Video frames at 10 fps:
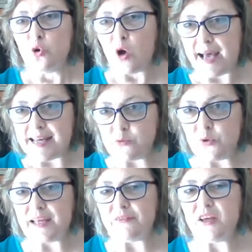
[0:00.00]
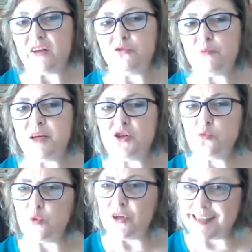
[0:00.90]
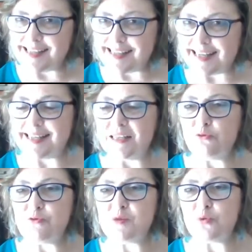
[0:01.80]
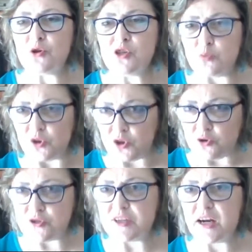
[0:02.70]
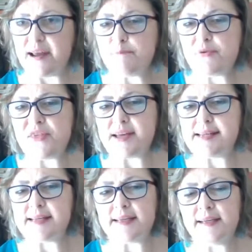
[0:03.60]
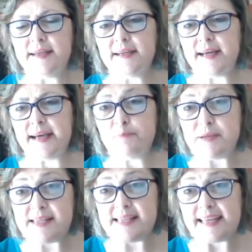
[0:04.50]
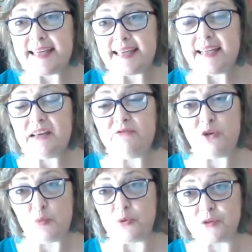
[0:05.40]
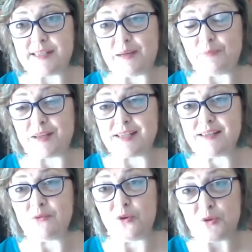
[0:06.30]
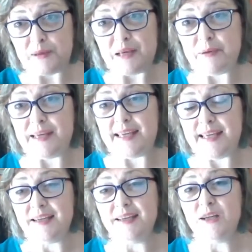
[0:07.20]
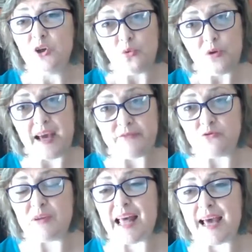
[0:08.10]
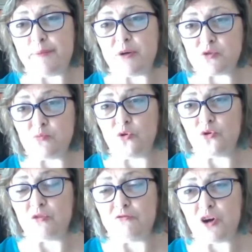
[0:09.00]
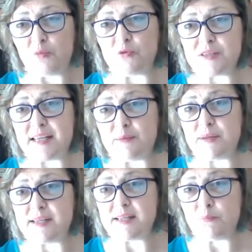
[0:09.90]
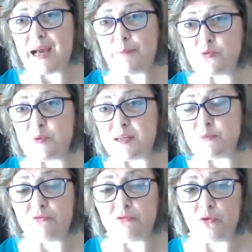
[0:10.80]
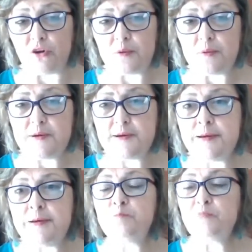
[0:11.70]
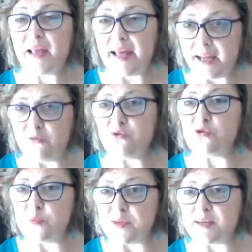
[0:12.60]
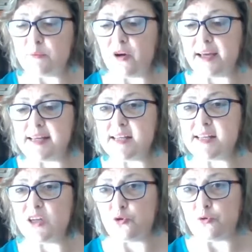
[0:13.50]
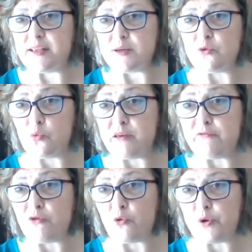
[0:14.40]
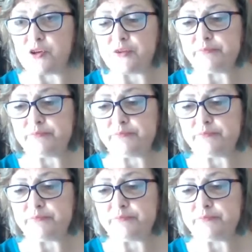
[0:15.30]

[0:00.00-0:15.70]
As we're giving information, we are assessing the response, we're using our empathetic, particularly verbal statements. With PPE, we have to rely much more on verbal statements than perhaps we did before. And of course, we summarize and agree that the way forward.